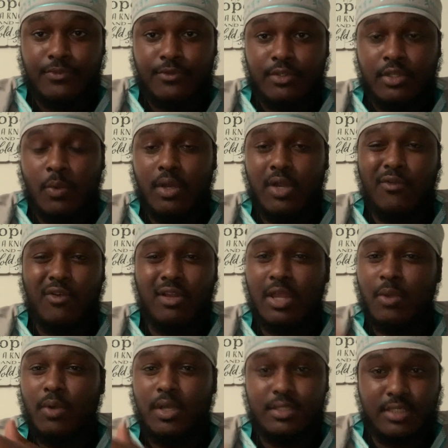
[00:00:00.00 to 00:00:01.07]
They went around
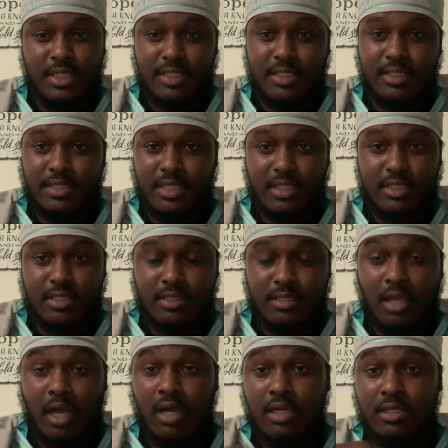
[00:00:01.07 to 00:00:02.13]
like what 66,
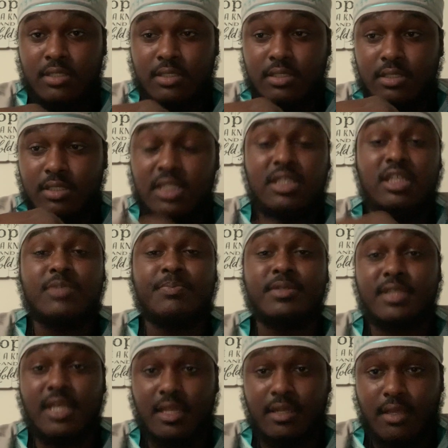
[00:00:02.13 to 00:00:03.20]
uh, 66
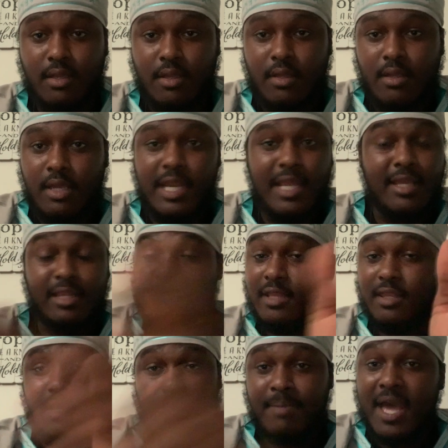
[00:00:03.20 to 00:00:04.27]
percent. They, they,
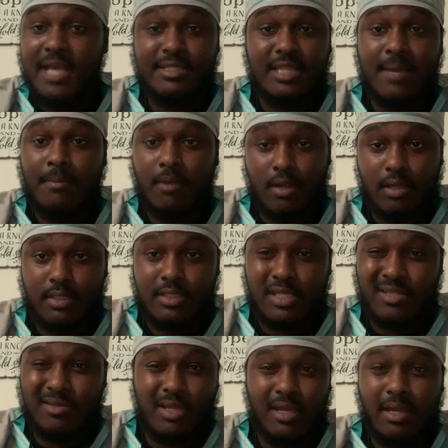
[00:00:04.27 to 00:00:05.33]
they passed that mark. It's
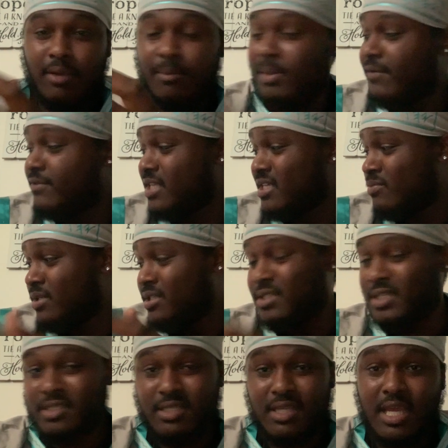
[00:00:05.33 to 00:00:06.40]
like I believe it's like what
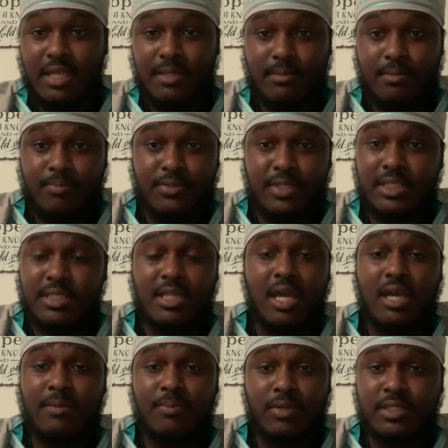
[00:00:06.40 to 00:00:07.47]
68,
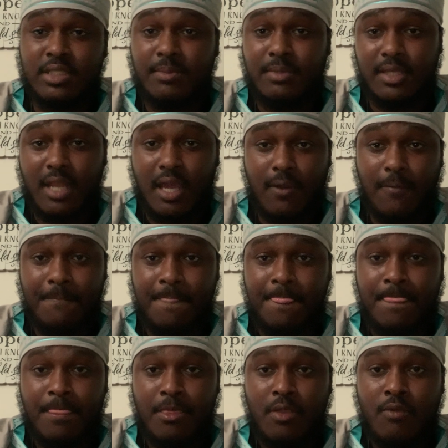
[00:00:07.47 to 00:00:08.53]
69 point something now.
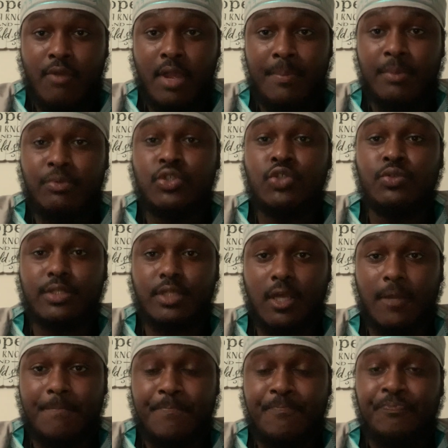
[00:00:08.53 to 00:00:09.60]
Right, people juiced
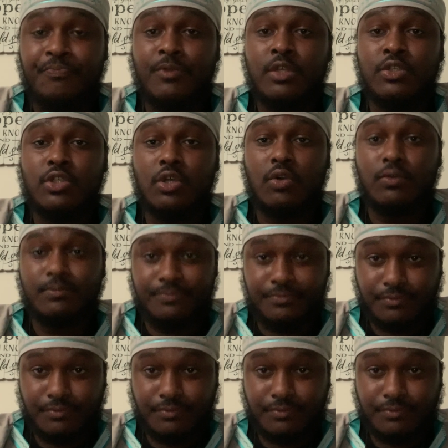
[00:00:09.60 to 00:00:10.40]
up. So